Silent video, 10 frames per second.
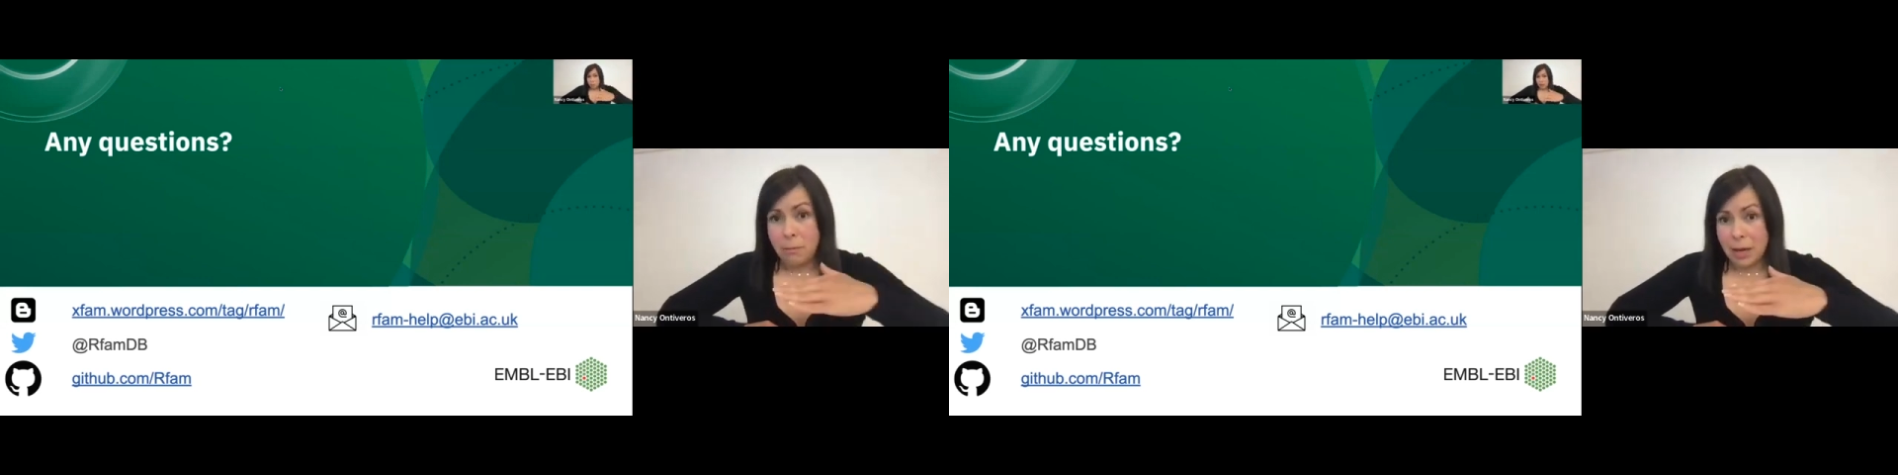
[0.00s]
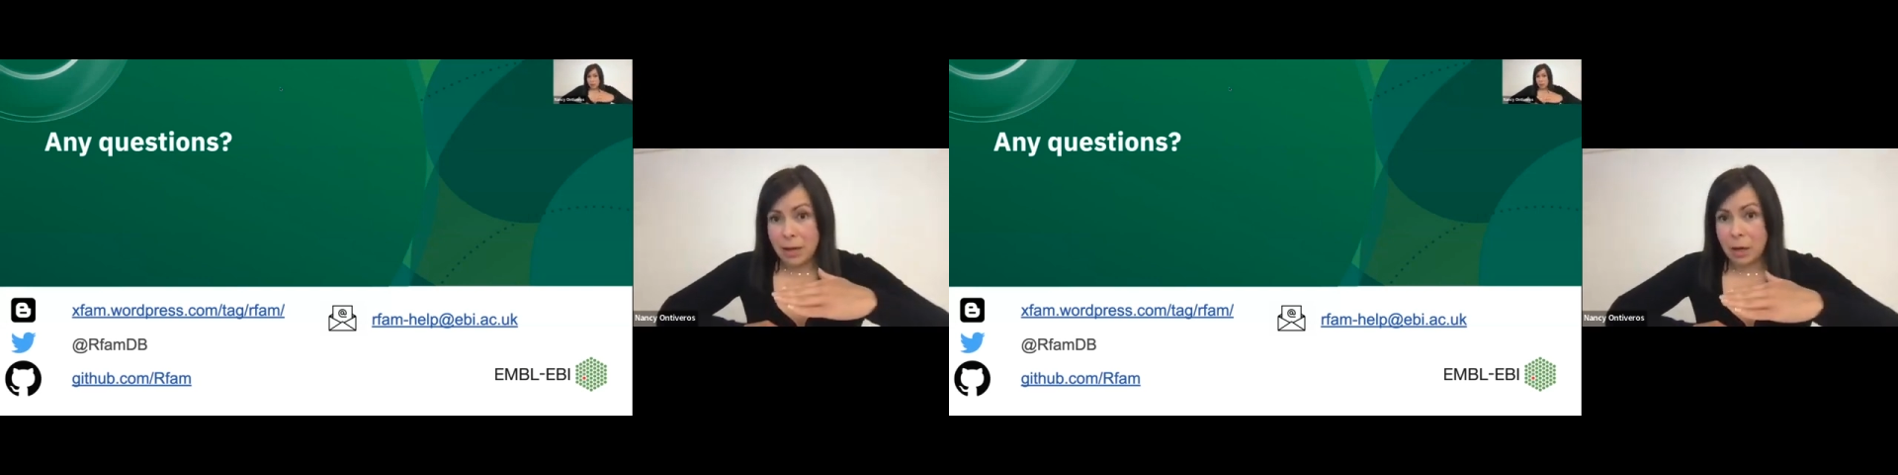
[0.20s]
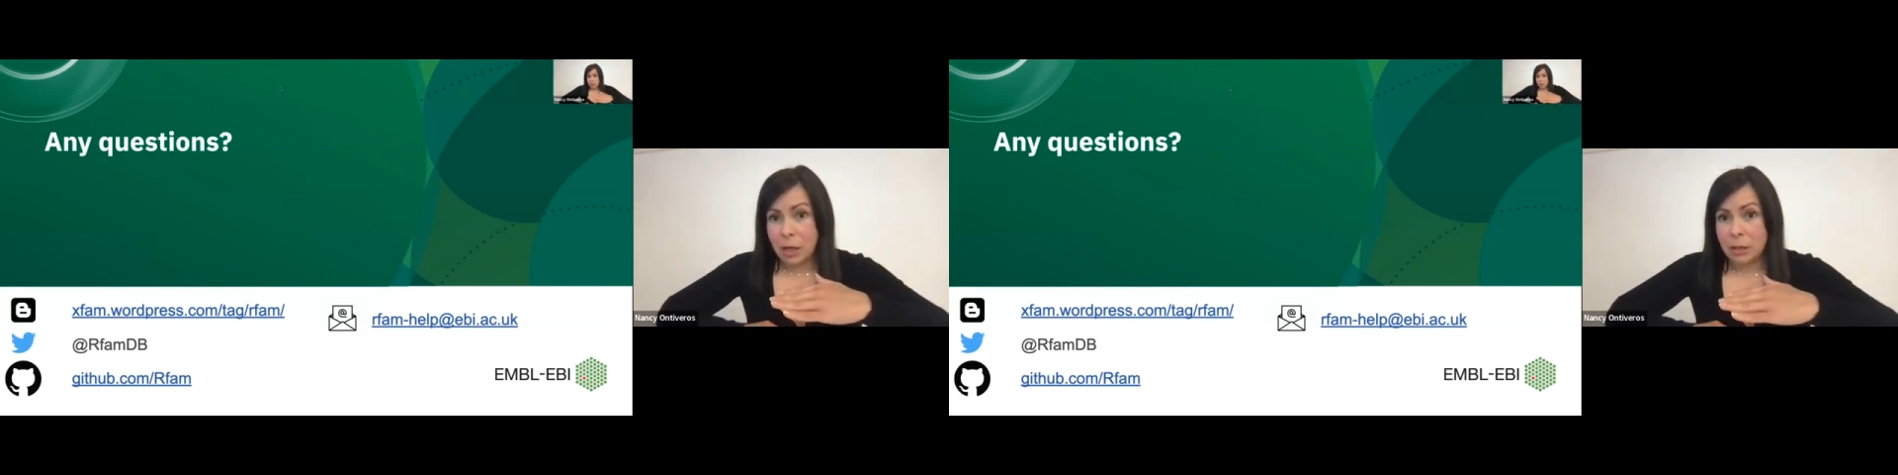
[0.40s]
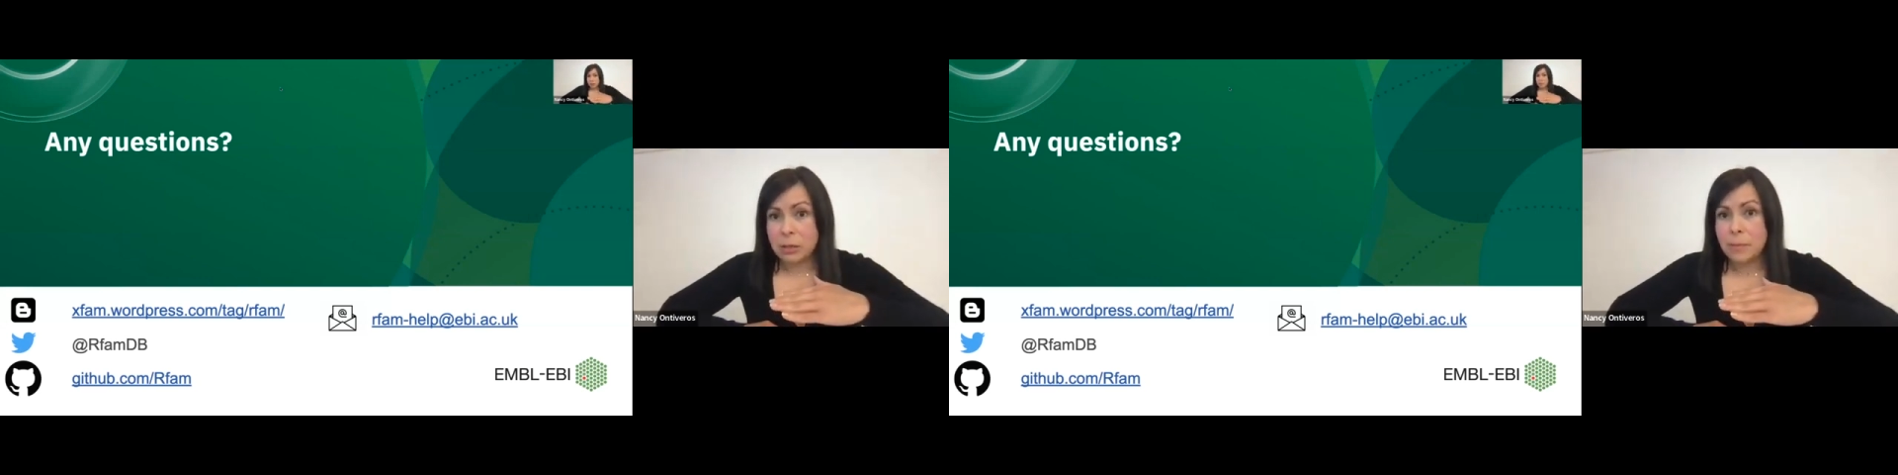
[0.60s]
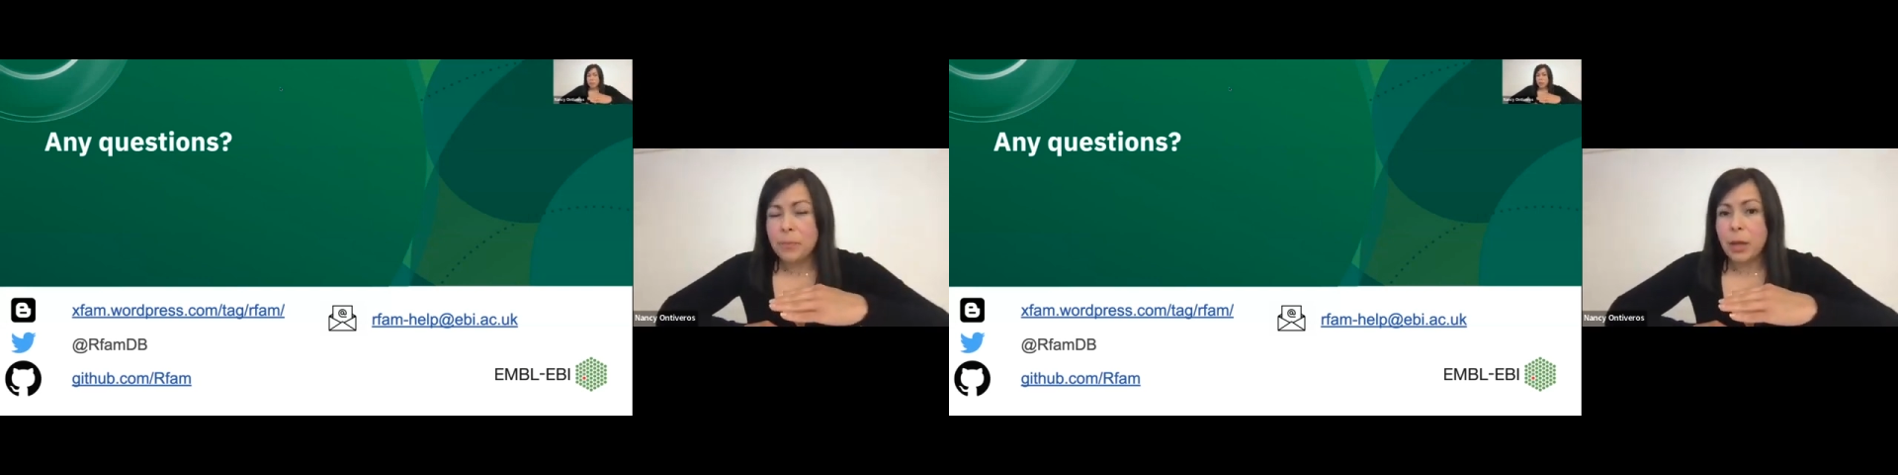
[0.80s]
make a cut.
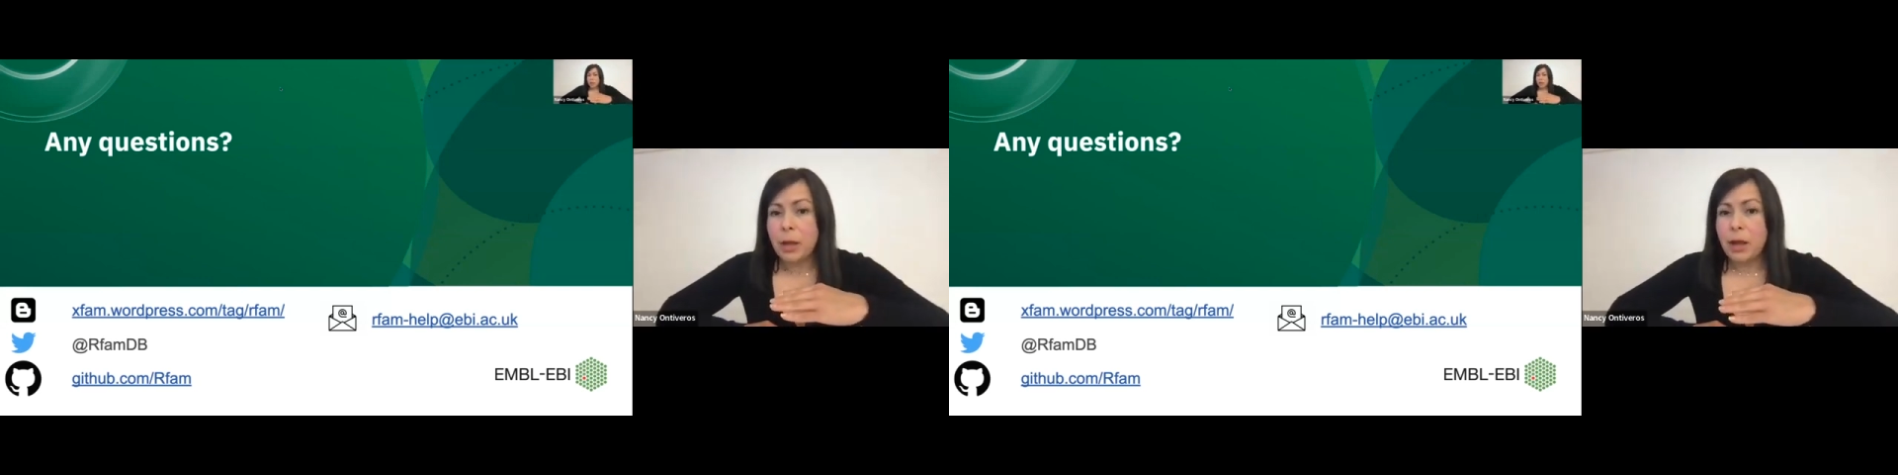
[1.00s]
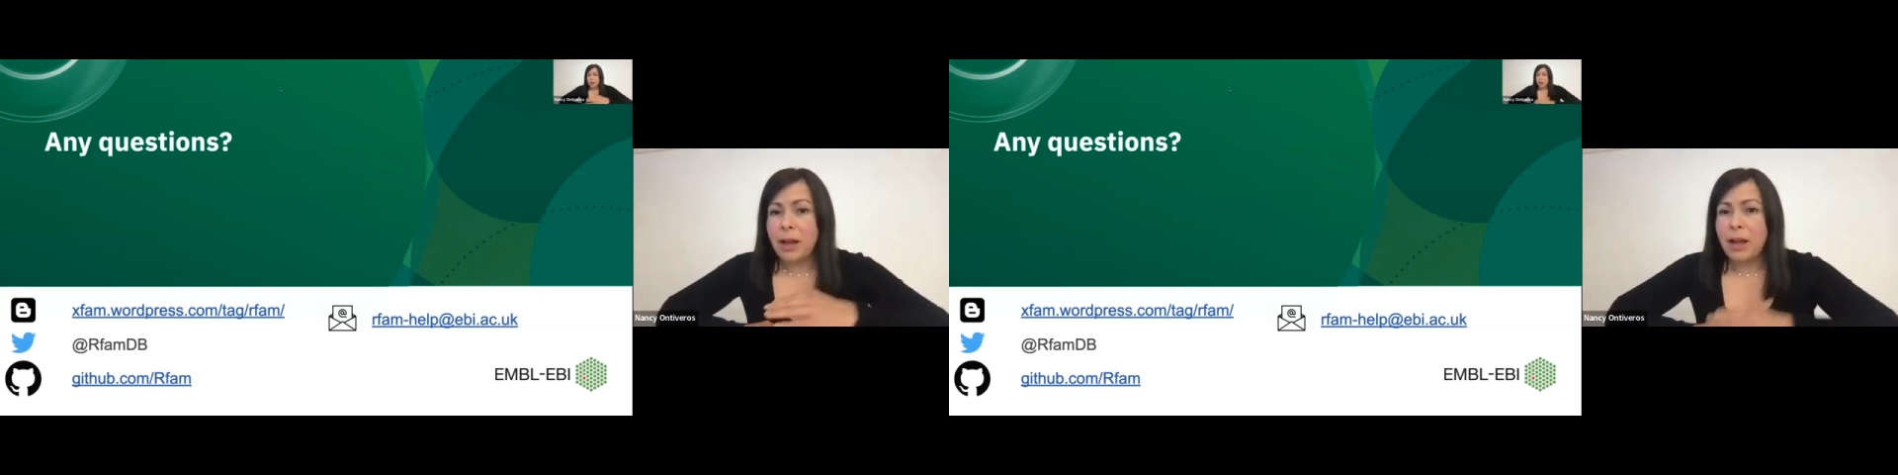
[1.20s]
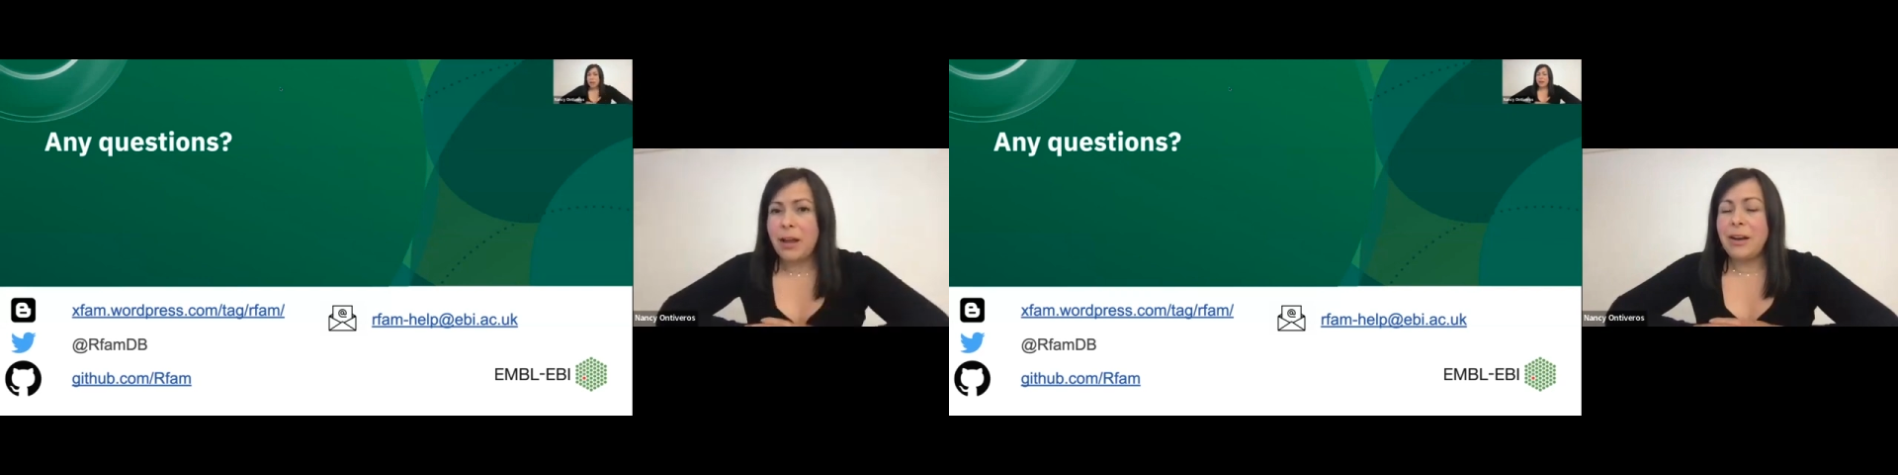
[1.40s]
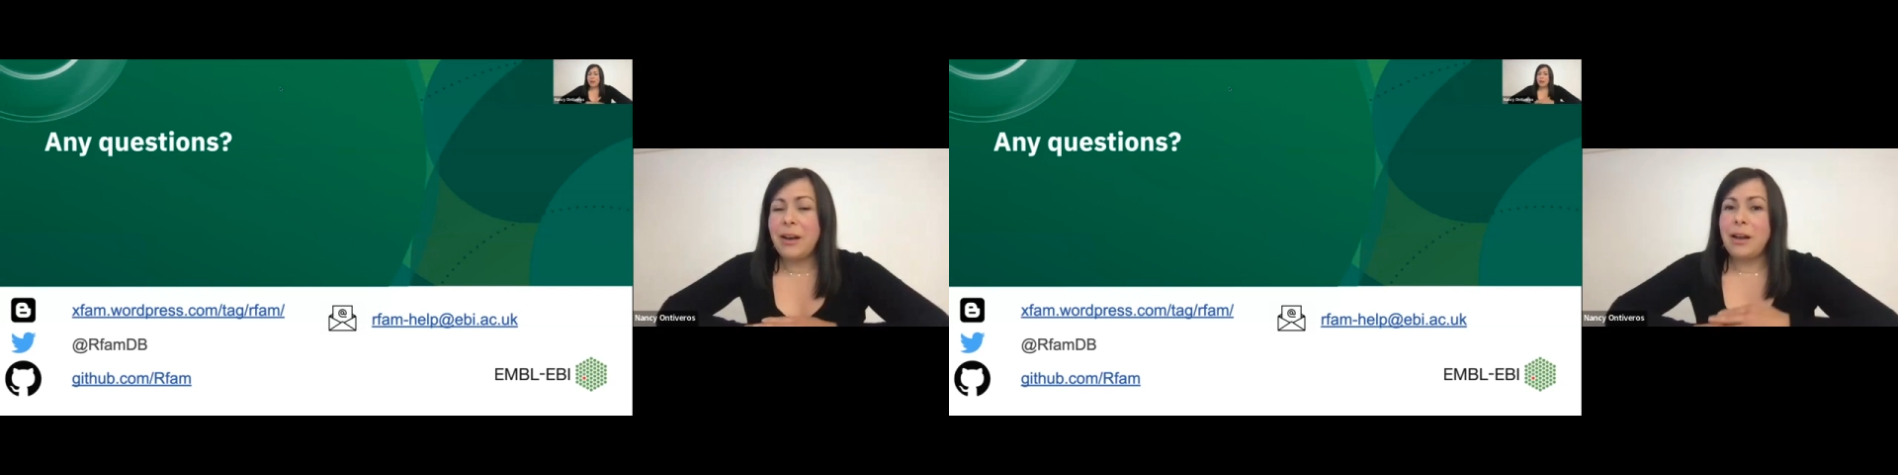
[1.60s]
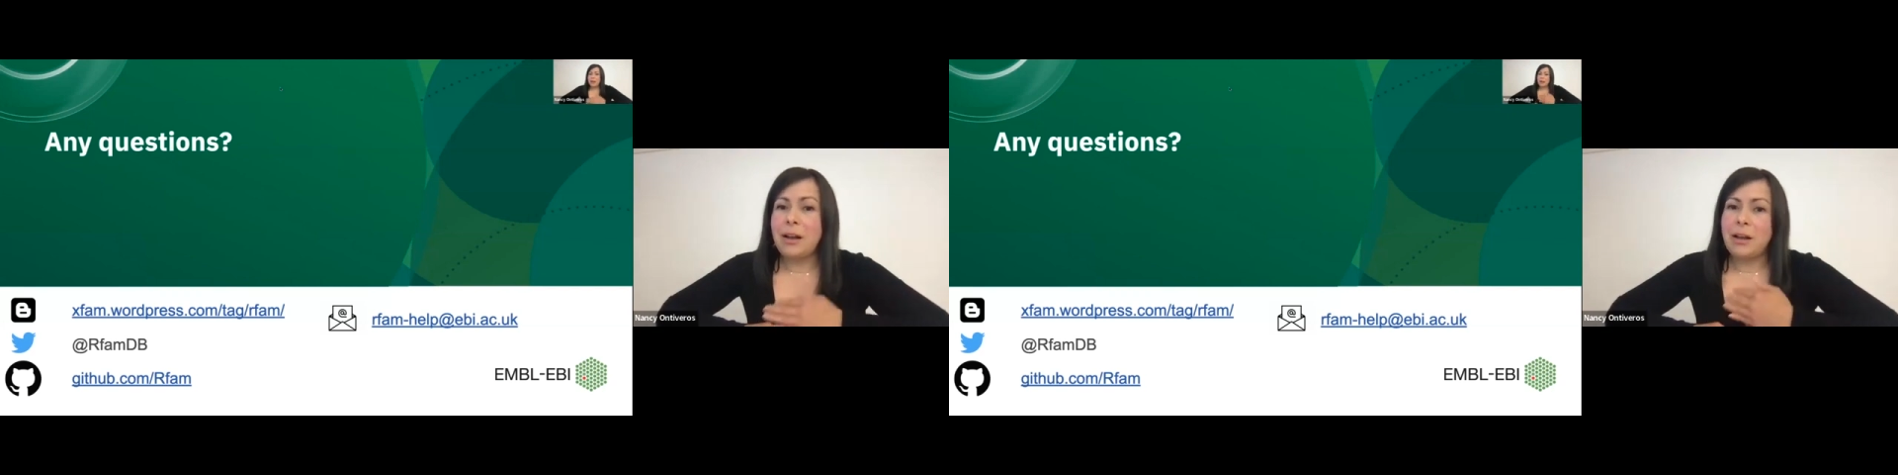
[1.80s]

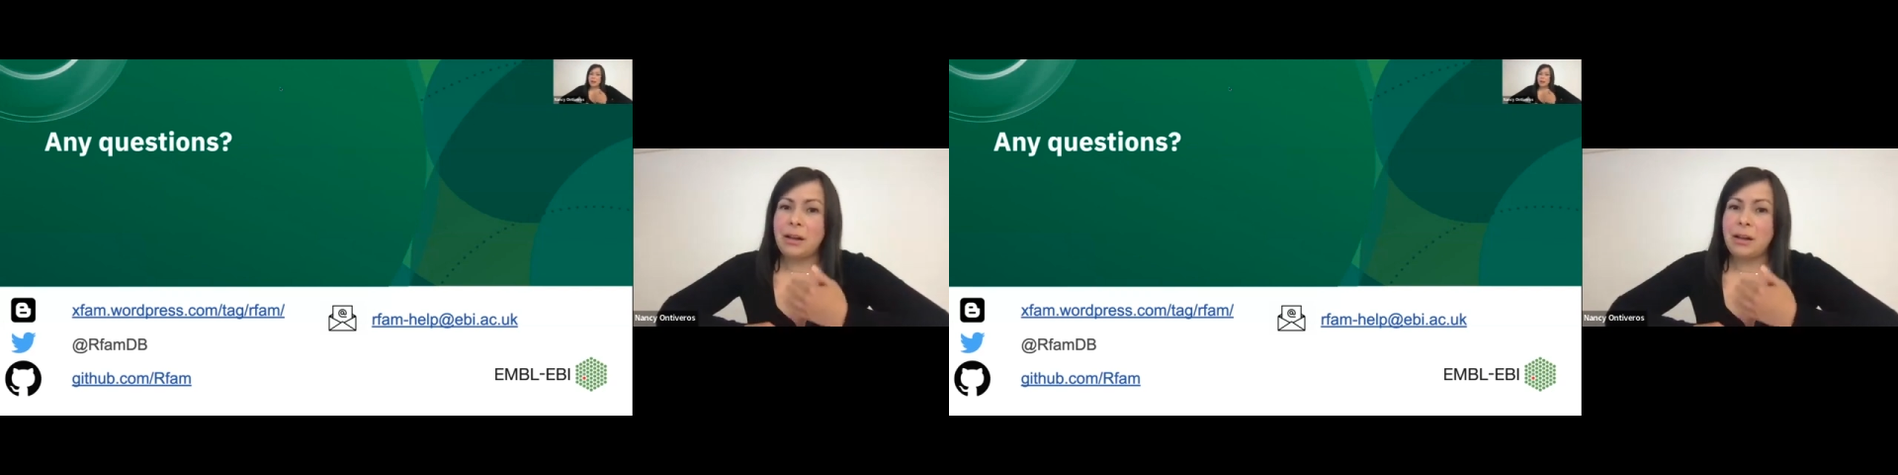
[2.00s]
And